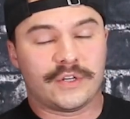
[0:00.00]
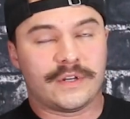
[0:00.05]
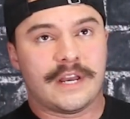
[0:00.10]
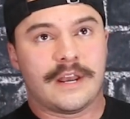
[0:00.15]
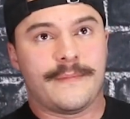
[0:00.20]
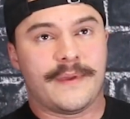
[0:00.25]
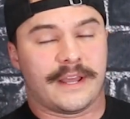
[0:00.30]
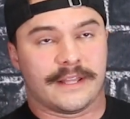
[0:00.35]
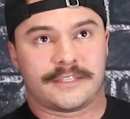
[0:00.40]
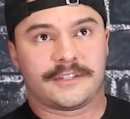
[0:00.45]
you need
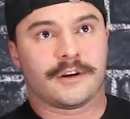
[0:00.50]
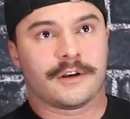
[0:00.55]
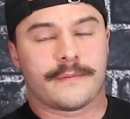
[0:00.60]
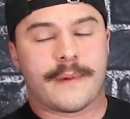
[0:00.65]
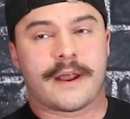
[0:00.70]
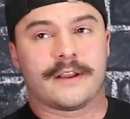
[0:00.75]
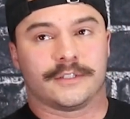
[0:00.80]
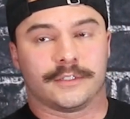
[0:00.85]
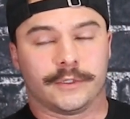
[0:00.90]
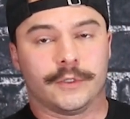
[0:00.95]
to be concerned
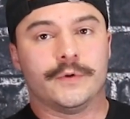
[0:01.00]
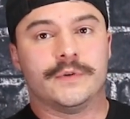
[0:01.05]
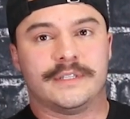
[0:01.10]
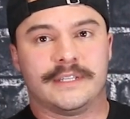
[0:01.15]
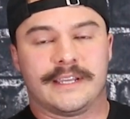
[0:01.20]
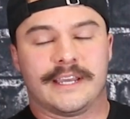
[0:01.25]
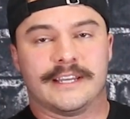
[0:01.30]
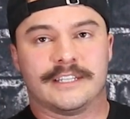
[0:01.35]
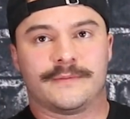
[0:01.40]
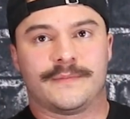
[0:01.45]
about is
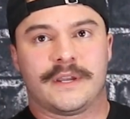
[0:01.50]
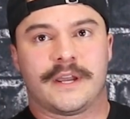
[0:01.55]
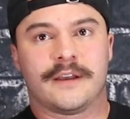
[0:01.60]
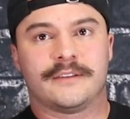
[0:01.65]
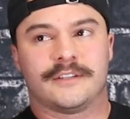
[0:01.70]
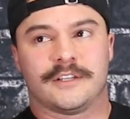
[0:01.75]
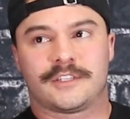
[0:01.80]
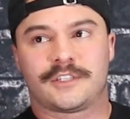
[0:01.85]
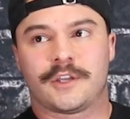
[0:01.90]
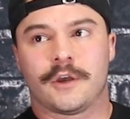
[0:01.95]
losing it is
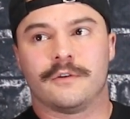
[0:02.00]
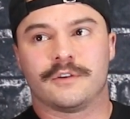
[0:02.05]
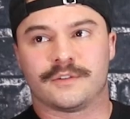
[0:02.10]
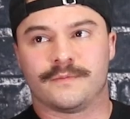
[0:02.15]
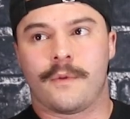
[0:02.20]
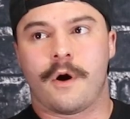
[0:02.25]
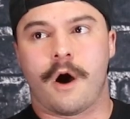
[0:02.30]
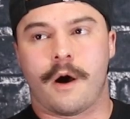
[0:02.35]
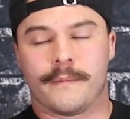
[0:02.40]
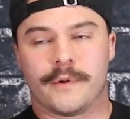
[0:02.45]
because it's so
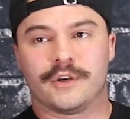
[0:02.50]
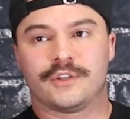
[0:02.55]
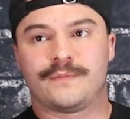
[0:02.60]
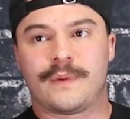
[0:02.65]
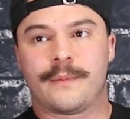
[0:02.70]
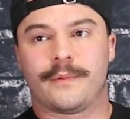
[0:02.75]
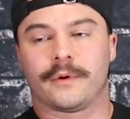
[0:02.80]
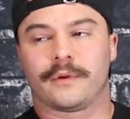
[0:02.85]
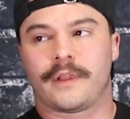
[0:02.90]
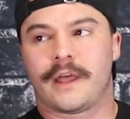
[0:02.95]
small. Most
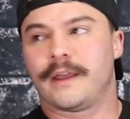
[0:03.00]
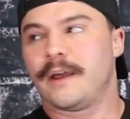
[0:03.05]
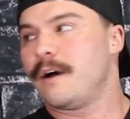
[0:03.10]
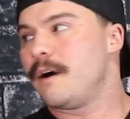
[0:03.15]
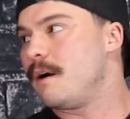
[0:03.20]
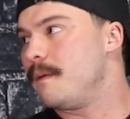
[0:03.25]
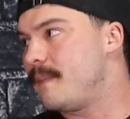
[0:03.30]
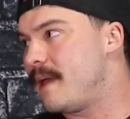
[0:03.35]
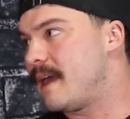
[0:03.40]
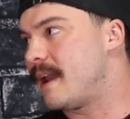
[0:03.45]
people are like,
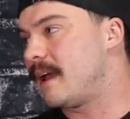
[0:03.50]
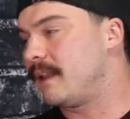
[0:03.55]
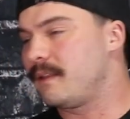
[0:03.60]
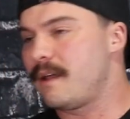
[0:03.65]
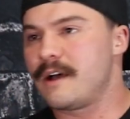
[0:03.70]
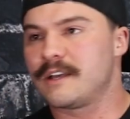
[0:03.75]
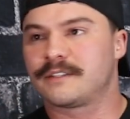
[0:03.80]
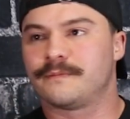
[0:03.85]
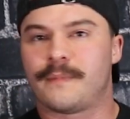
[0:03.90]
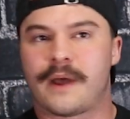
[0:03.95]
oh man, I
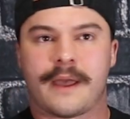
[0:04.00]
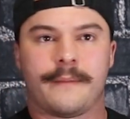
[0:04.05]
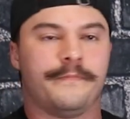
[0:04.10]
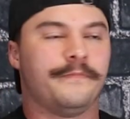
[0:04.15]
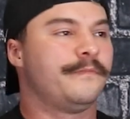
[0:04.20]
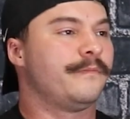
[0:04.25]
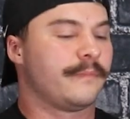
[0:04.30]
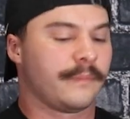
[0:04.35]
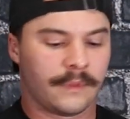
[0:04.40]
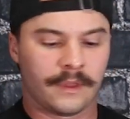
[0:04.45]
lost my
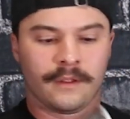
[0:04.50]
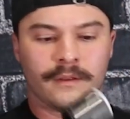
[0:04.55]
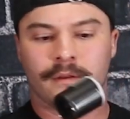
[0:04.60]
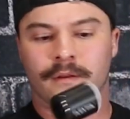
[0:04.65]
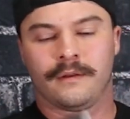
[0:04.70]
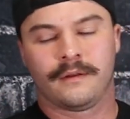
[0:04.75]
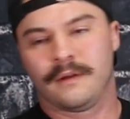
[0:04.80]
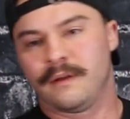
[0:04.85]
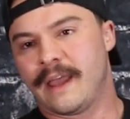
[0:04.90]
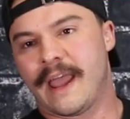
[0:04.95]

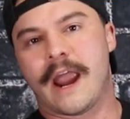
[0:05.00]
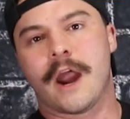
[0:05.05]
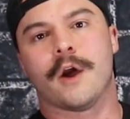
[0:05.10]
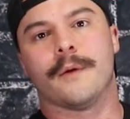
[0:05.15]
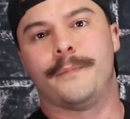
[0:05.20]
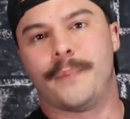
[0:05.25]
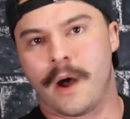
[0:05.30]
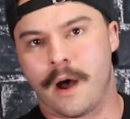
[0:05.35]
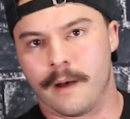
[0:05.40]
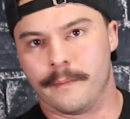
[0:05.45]

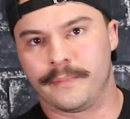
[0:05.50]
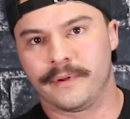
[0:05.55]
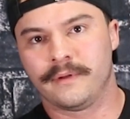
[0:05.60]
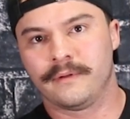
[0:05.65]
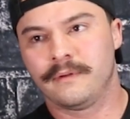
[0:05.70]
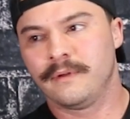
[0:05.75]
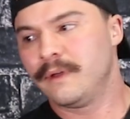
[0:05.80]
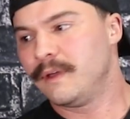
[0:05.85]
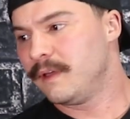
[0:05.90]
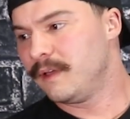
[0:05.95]
air pump
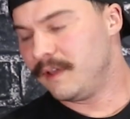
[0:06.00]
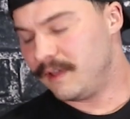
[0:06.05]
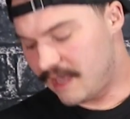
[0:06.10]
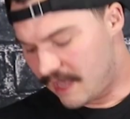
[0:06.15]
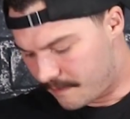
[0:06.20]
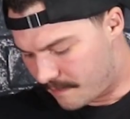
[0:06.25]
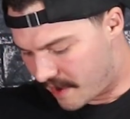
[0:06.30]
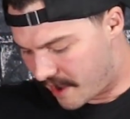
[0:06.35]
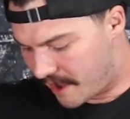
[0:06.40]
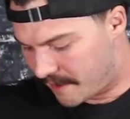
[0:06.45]

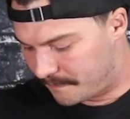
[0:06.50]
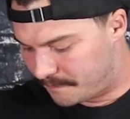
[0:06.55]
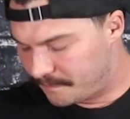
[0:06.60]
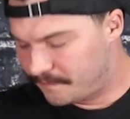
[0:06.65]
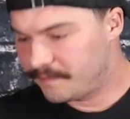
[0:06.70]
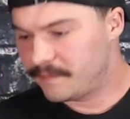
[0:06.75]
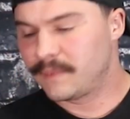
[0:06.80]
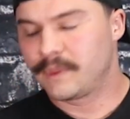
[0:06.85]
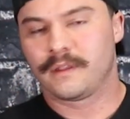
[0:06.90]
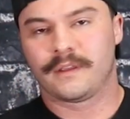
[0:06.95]
in my
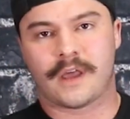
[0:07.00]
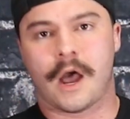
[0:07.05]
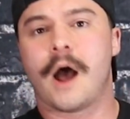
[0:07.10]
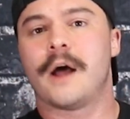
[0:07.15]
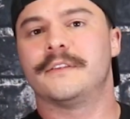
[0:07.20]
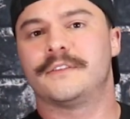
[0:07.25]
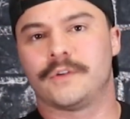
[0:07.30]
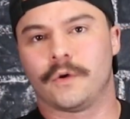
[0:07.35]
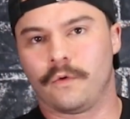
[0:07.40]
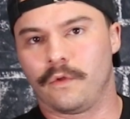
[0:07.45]

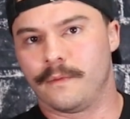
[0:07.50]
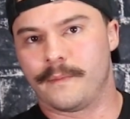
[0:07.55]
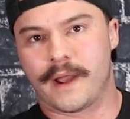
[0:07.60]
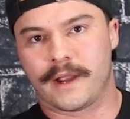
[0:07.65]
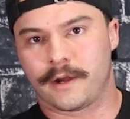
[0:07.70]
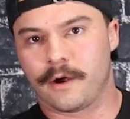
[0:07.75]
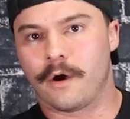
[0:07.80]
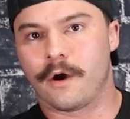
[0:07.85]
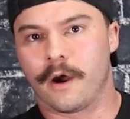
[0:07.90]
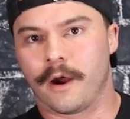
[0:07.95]
console of
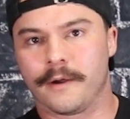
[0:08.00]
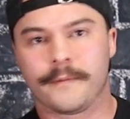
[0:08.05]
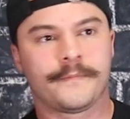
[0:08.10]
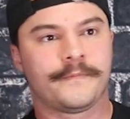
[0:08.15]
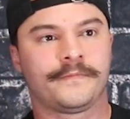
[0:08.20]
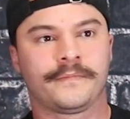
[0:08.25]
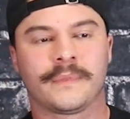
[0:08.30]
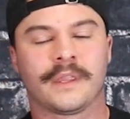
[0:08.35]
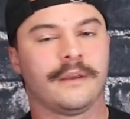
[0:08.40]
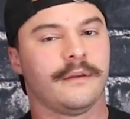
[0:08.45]
my car.
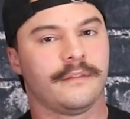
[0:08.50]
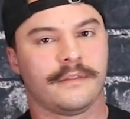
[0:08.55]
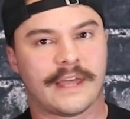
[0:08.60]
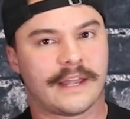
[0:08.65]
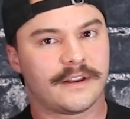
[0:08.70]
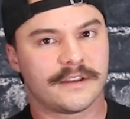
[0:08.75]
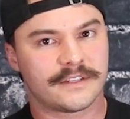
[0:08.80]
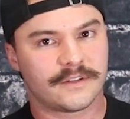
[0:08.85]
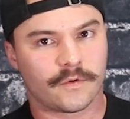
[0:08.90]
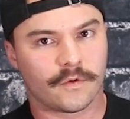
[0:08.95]

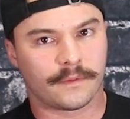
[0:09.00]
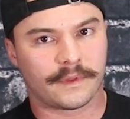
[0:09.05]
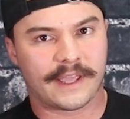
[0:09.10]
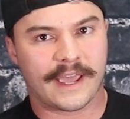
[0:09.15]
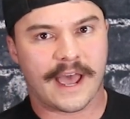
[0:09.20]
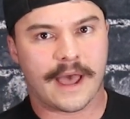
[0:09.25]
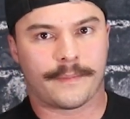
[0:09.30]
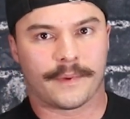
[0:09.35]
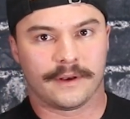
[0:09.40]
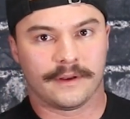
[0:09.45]
That doesn't normally
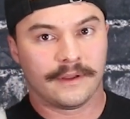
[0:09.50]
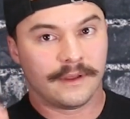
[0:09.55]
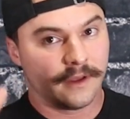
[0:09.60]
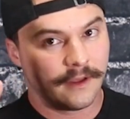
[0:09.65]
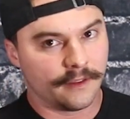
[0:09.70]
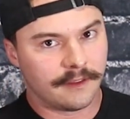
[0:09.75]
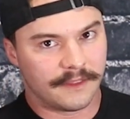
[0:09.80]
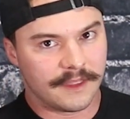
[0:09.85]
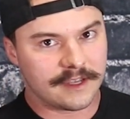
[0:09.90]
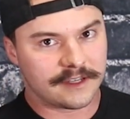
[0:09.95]
happen.
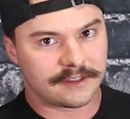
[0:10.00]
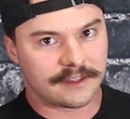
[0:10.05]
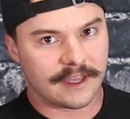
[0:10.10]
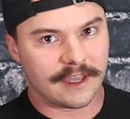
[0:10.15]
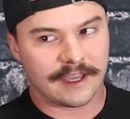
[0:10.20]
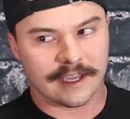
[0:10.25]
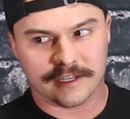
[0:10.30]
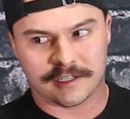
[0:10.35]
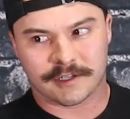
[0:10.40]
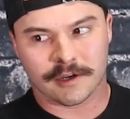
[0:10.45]
This
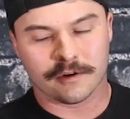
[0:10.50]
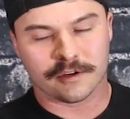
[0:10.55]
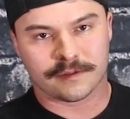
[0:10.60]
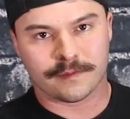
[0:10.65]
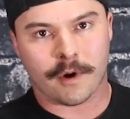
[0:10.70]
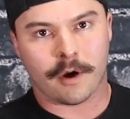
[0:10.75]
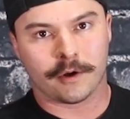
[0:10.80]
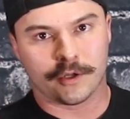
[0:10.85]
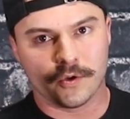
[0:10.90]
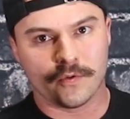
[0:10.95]
thing is so
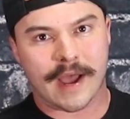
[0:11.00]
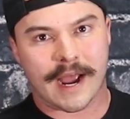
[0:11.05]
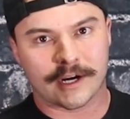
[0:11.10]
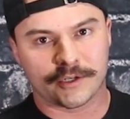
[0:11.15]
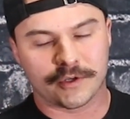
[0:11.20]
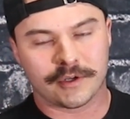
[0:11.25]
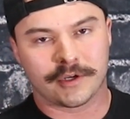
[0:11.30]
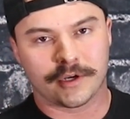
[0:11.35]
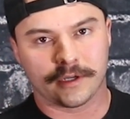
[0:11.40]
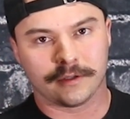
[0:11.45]
small you
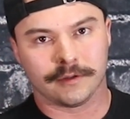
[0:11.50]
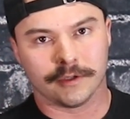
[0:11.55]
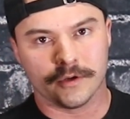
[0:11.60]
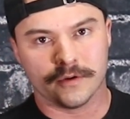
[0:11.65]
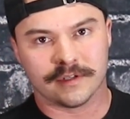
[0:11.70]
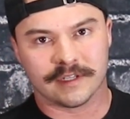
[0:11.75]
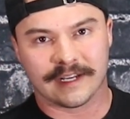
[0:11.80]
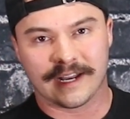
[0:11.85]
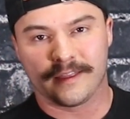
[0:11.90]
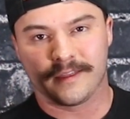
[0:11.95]
actually could
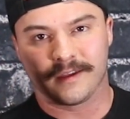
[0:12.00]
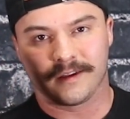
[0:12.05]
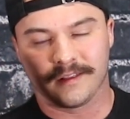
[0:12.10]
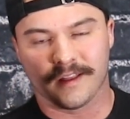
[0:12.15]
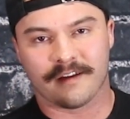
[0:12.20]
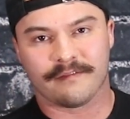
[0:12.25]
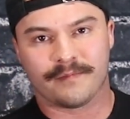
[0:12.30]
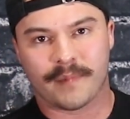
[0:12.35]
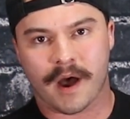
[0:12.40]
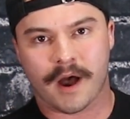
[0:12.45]
lose it in the
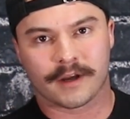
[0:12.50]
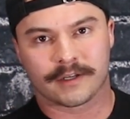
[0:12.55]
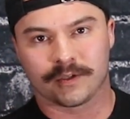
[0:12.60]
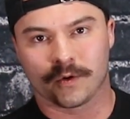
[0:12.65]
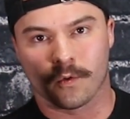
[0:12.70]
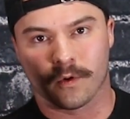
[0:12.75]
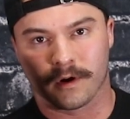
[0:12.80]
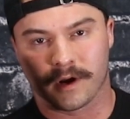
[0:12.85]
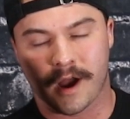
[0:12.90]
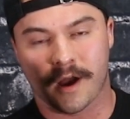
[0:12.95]
glove
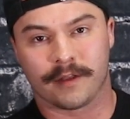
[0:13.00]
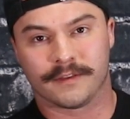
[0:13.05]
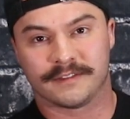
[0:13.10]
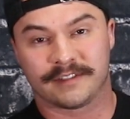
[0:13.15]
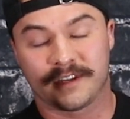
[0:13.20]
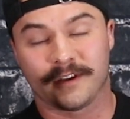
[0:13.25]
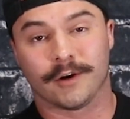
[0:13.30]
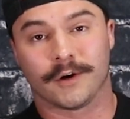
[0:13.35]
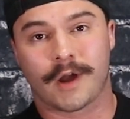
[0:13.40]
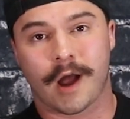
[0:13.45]
box or
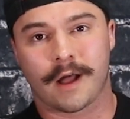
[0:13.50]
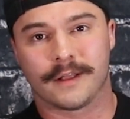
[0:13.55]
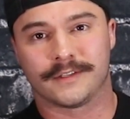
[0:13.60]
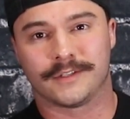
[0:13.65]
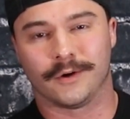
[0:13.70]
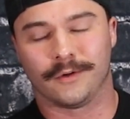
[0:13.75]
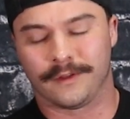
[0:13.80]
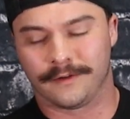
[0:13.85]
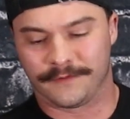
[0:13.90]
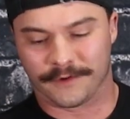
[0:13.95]
center
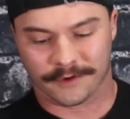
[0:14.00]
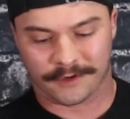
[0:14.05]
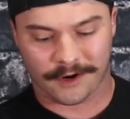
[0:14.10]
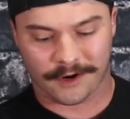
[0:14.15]
console of your